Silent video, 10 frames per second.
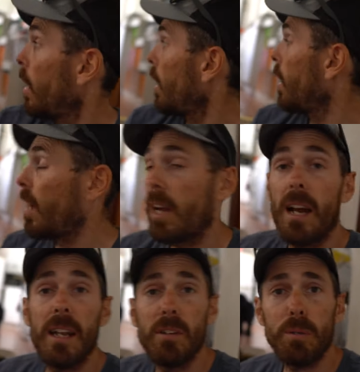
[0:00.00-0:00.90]

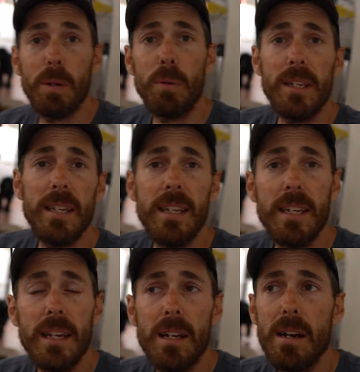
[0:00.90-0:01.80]
Uh, and it was a bit
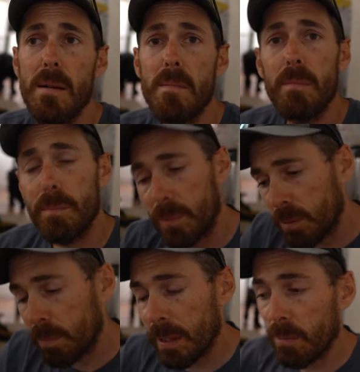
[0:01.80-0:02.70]
windy, um,
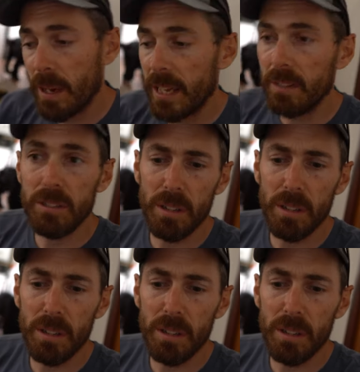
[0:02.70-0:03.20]
some big waves.